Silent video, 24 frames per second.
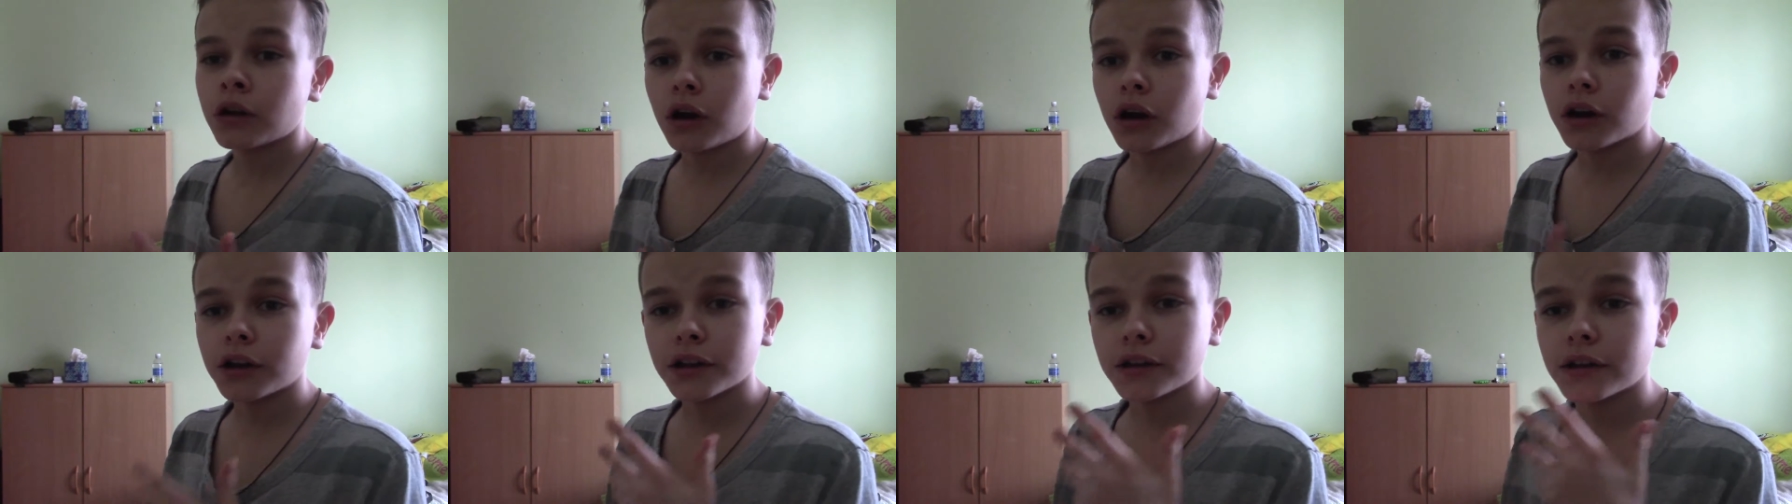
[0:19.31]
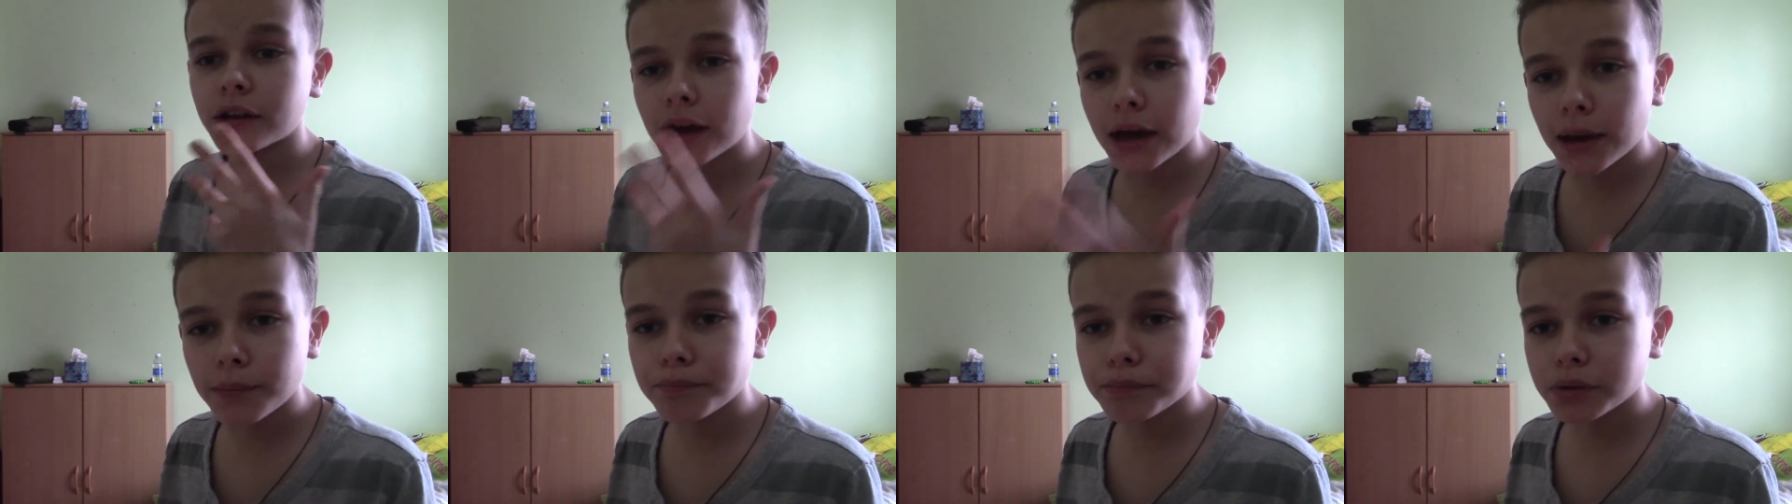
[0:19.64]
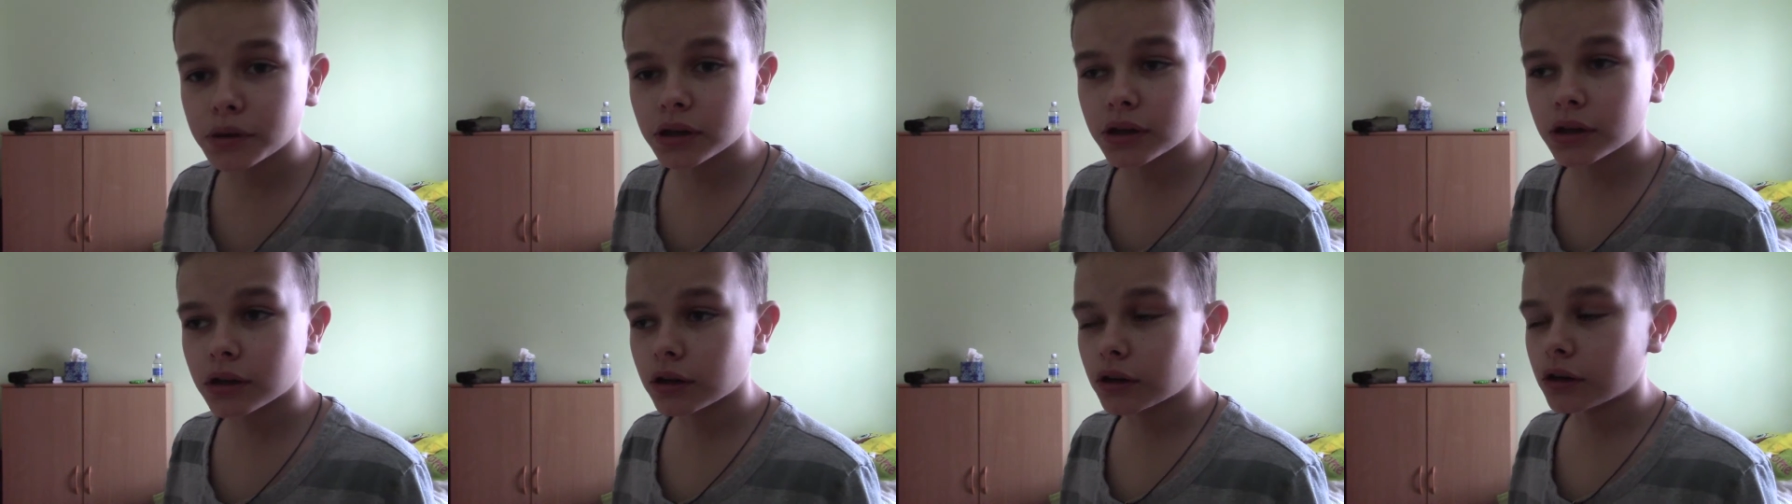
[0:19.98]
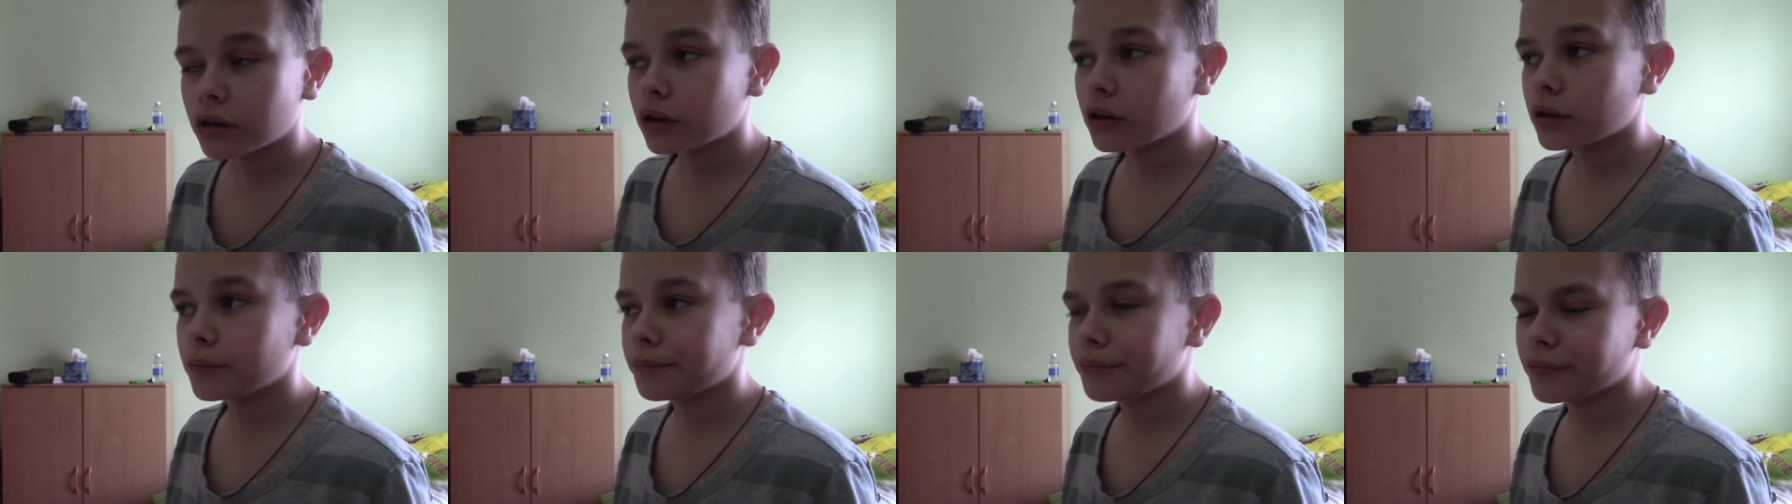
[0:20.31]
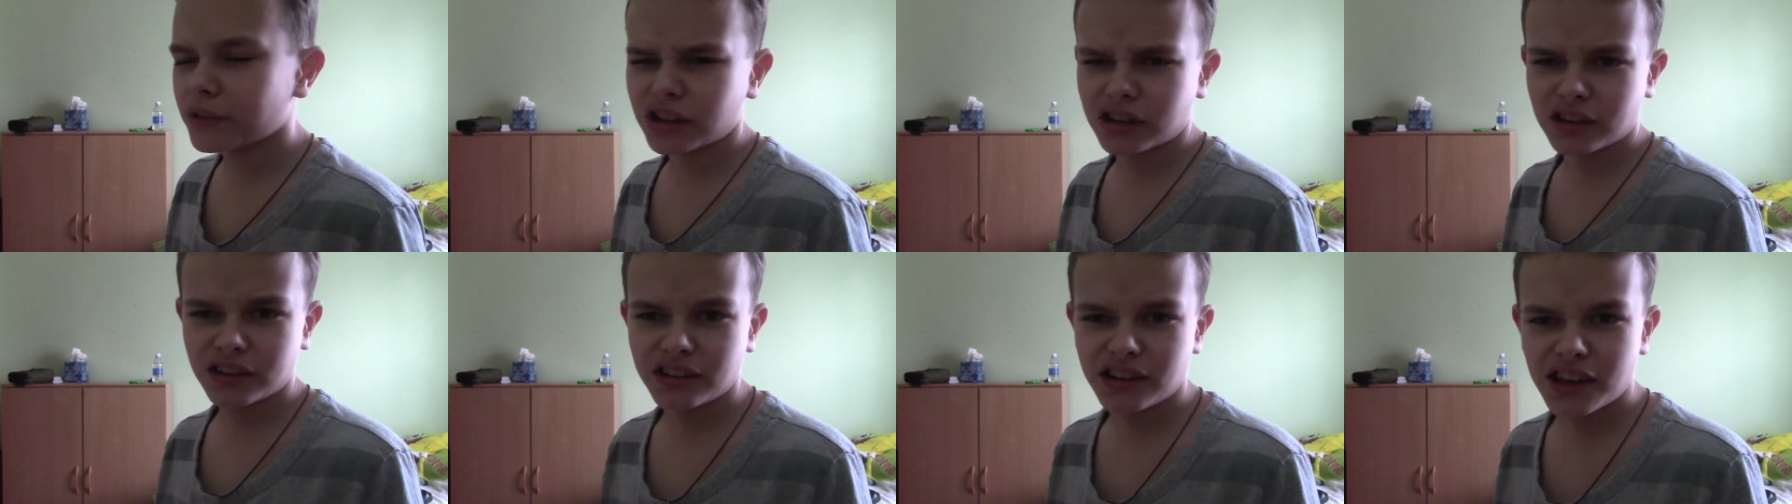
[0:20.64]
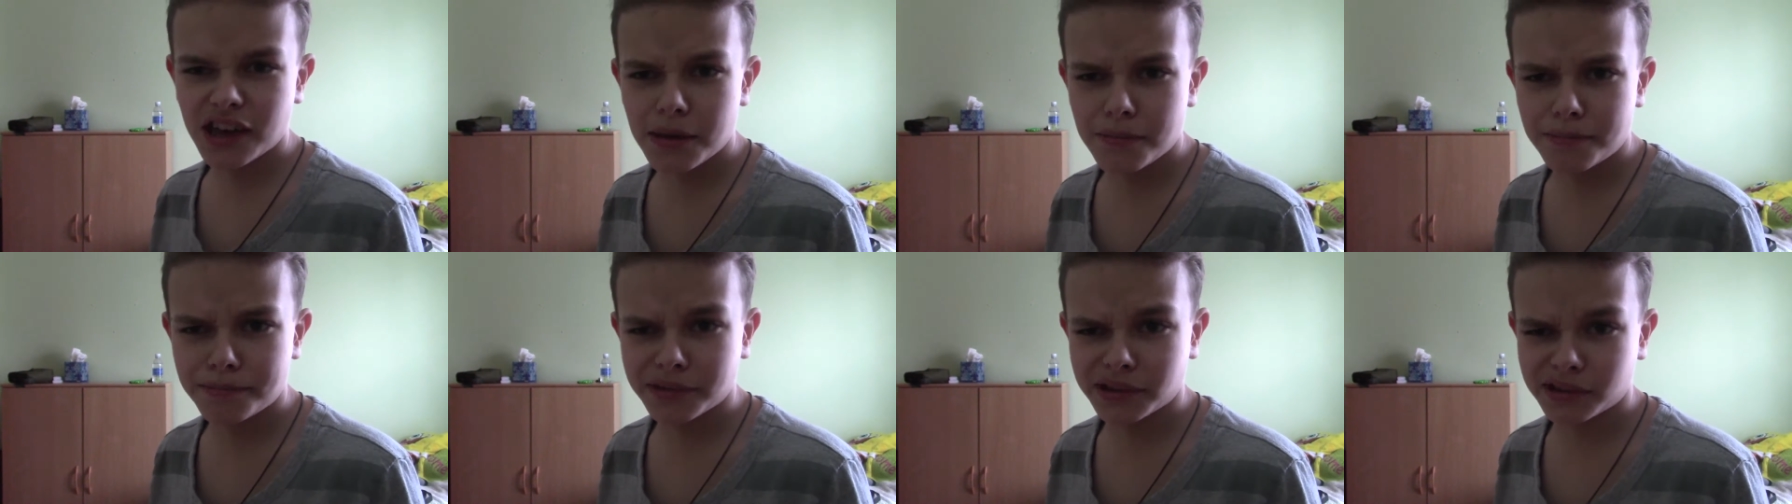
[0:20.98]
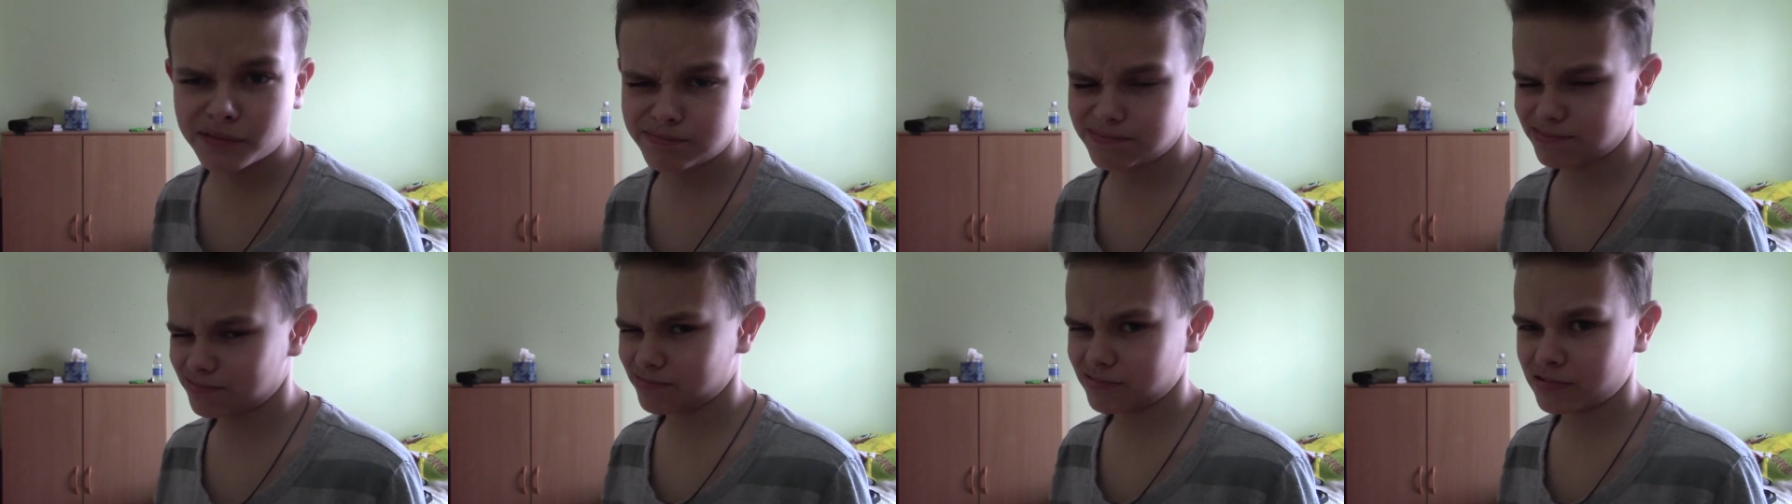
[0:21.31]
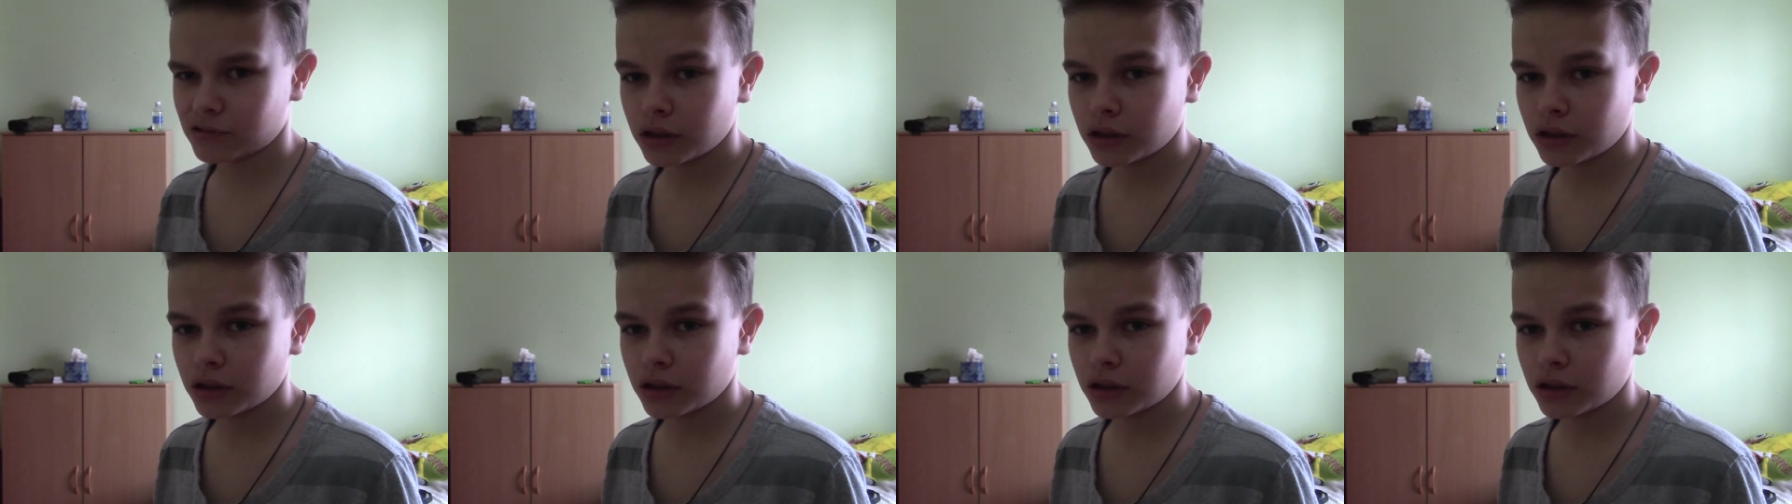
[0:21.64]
on an epic, uh, not an epic,